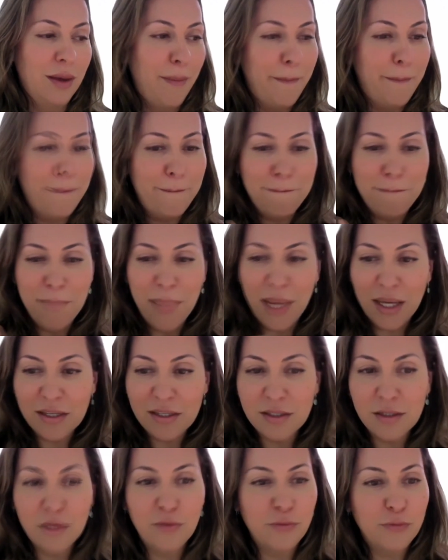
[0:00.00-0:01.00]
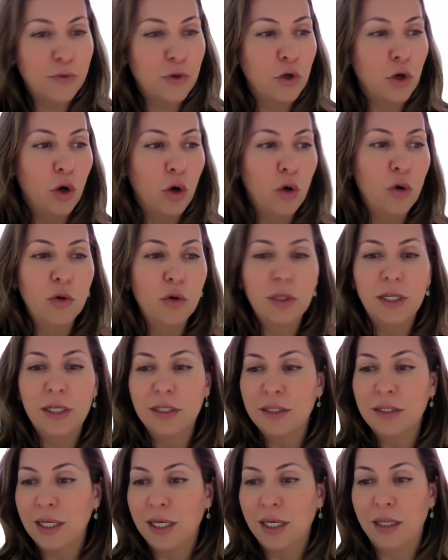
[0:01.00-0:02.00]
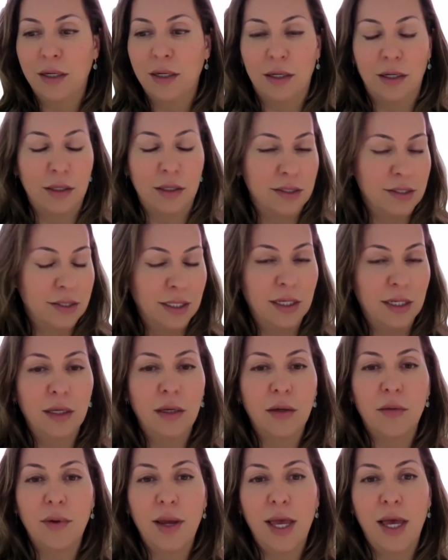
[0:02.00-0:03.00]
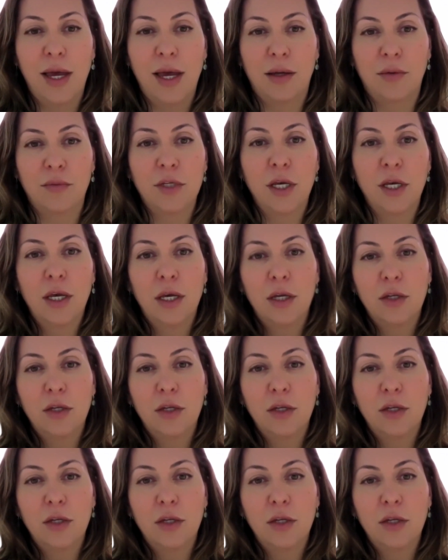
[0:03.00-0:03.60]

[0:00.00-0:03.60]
mess of code and data sitting around